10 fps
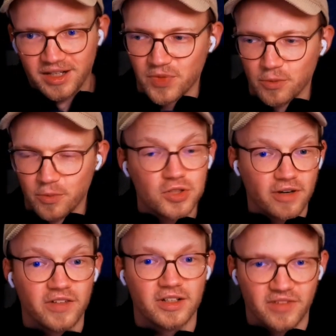Which sort of
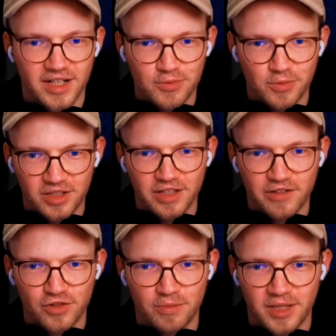advice would you give
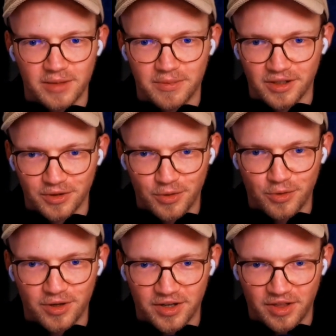to people who
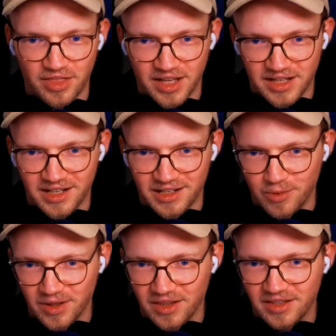are thinking
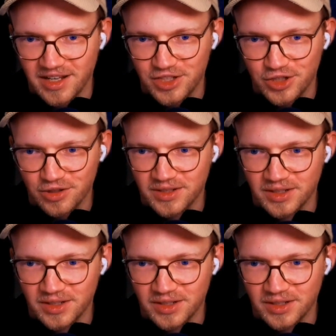whether they should